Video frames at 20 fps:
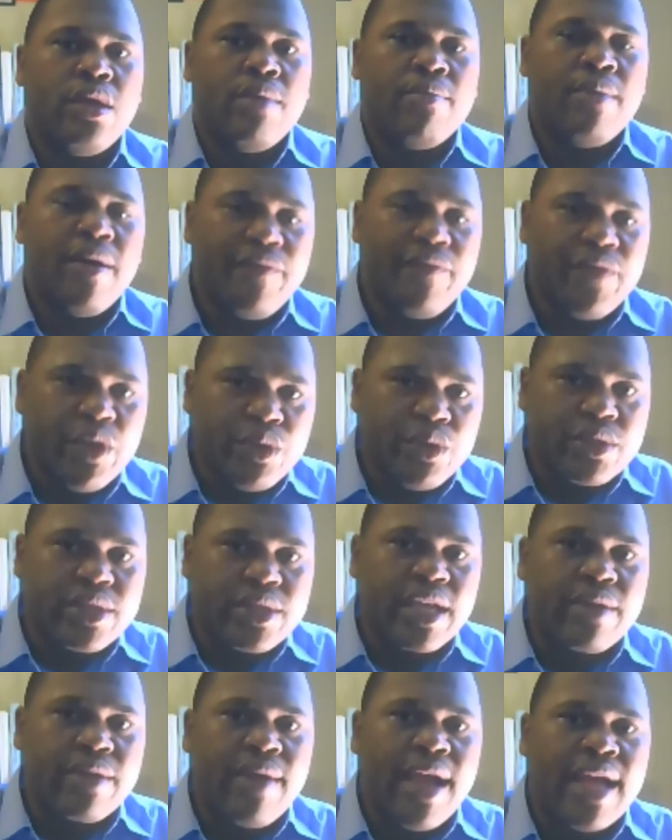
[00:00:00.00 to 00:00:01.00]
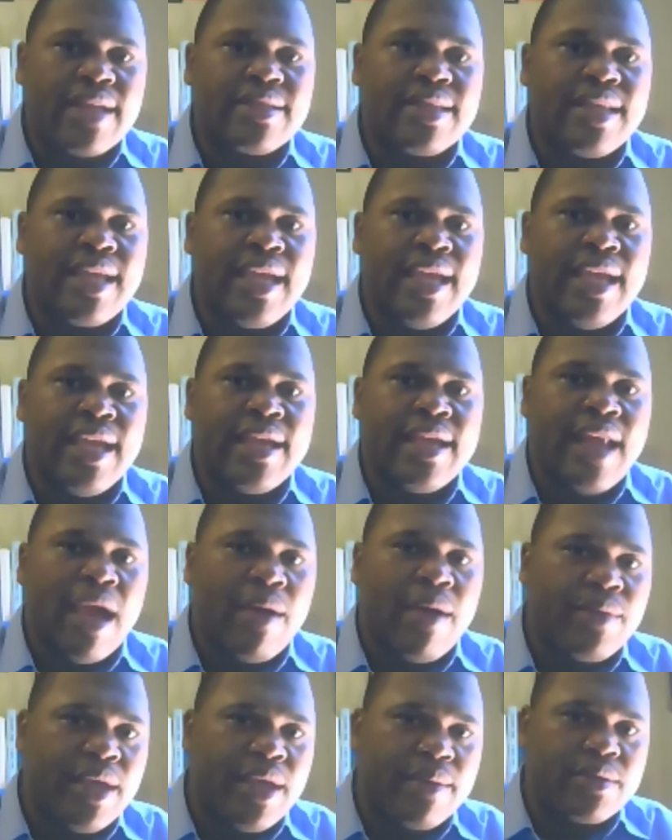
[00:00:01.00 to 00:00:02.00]
But for you sticking around to the end, I
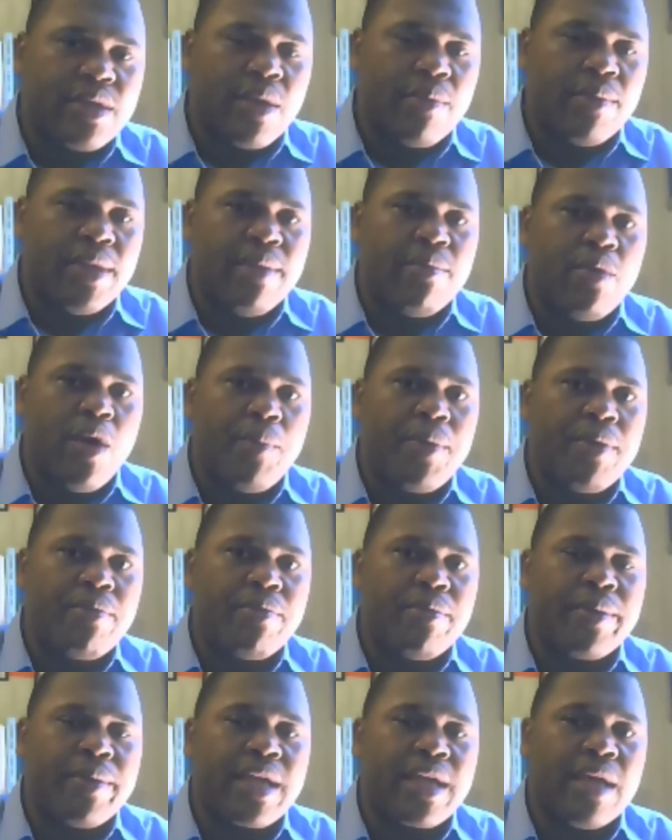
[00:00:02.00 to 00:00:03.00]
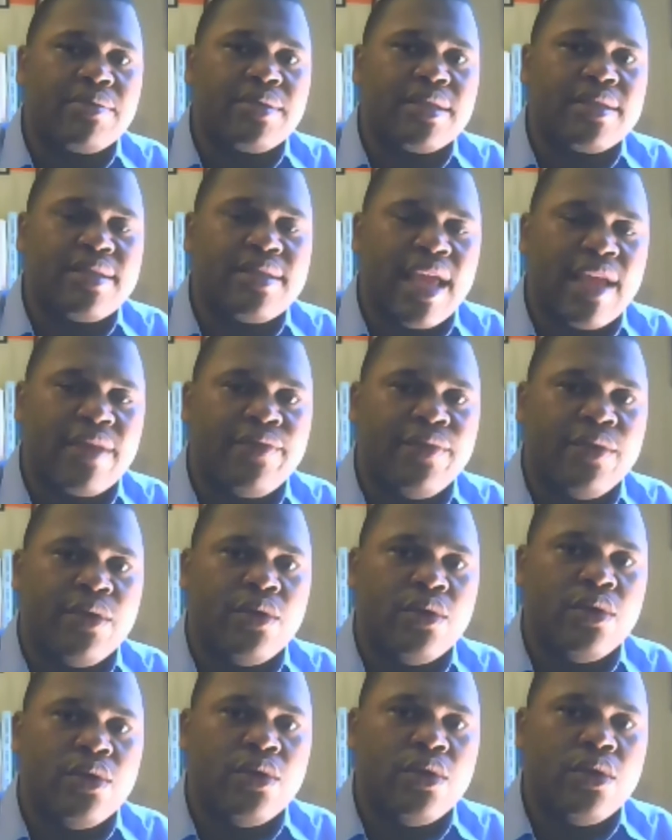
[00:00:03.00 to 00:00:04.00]
want to help so many more people become
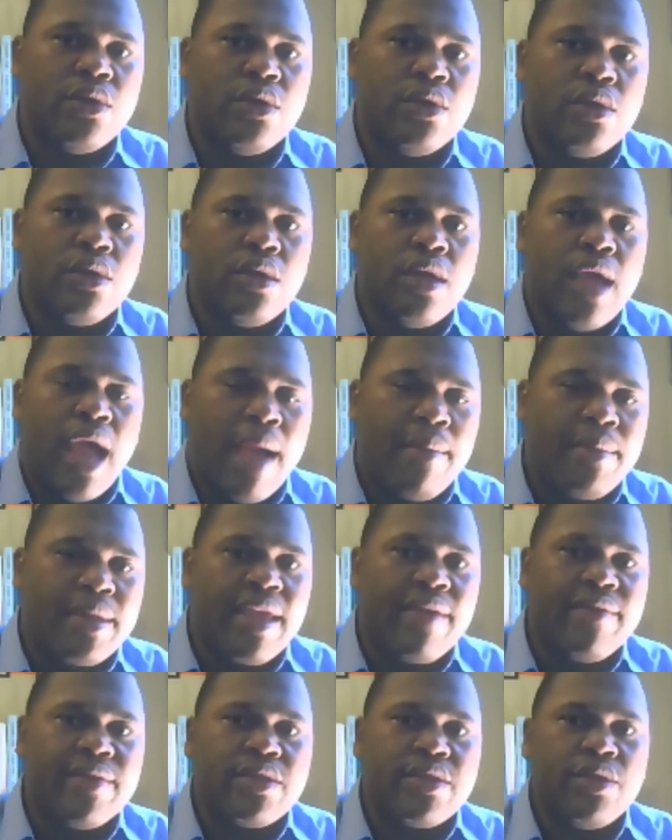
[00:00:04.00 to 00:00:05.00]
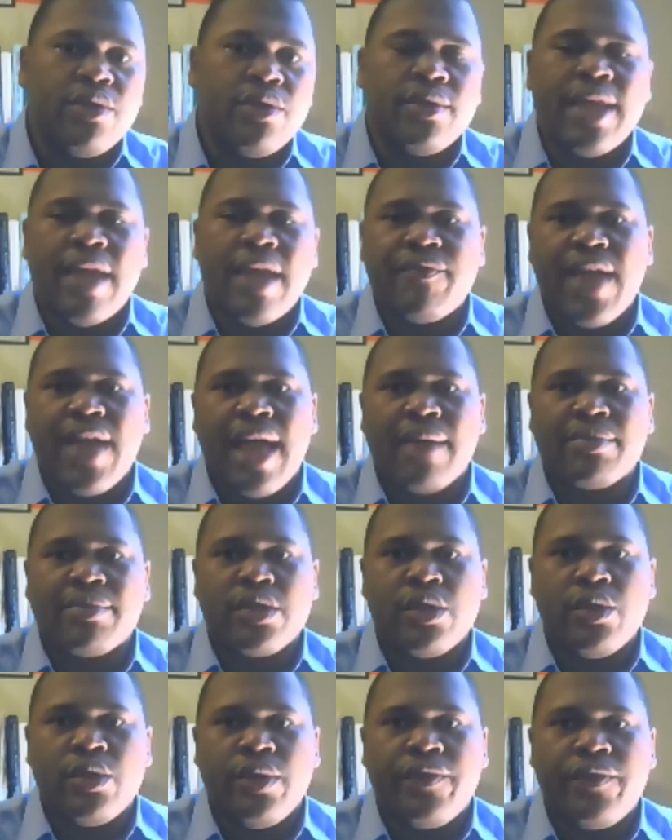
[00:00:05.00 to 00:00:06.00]
successful. I'm going to give it to you today for
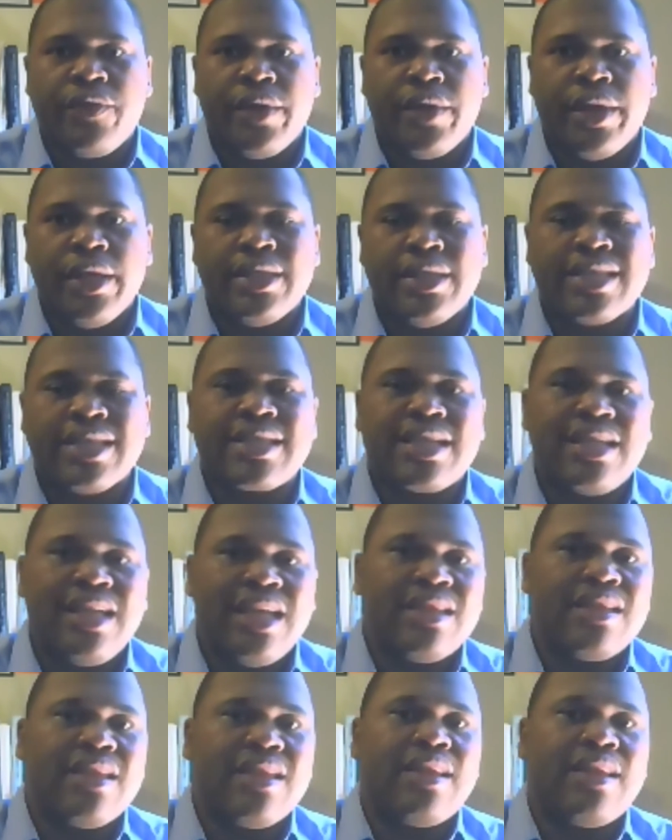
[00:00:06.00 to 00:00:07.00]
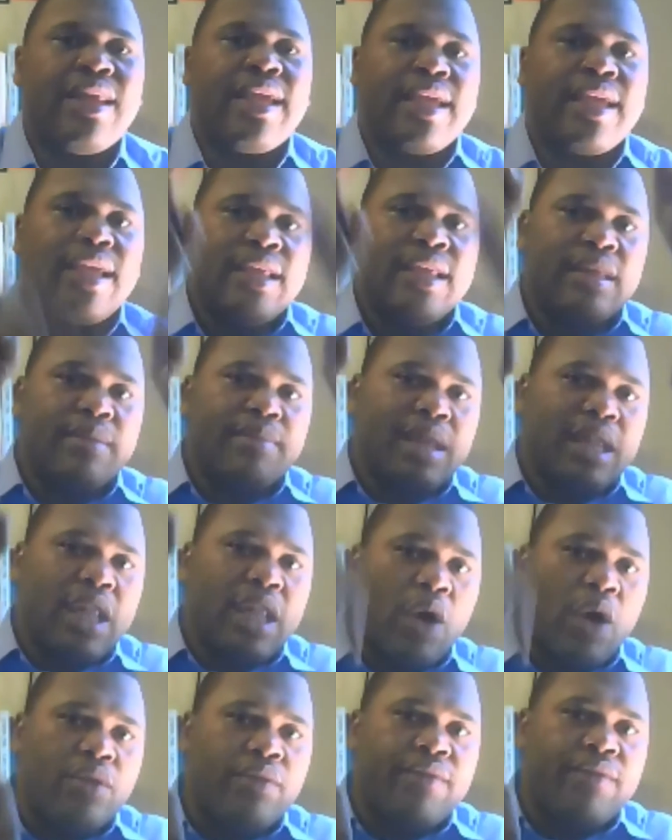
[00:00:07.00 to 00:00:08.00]
absolutely free. Just click the link either
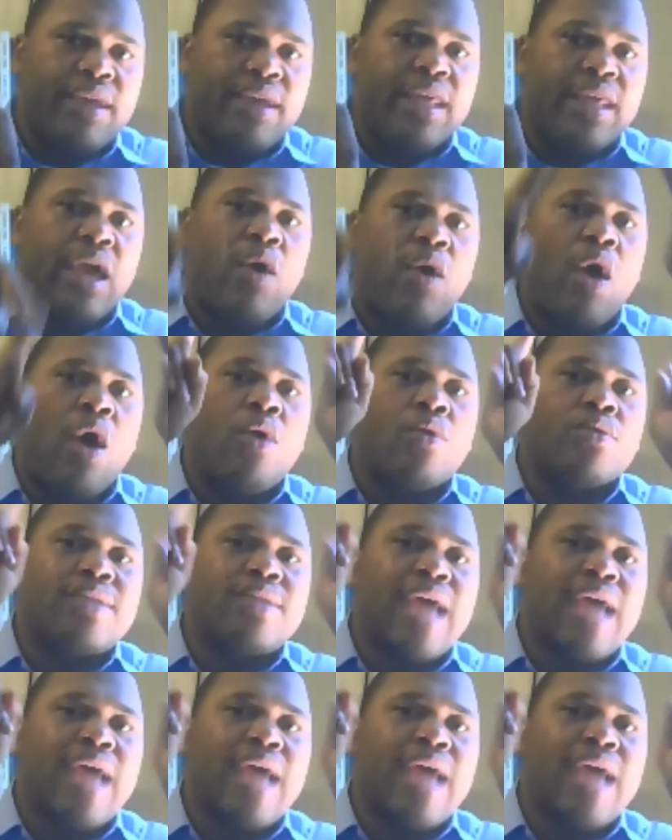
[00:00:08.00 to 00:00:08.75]
below the video or on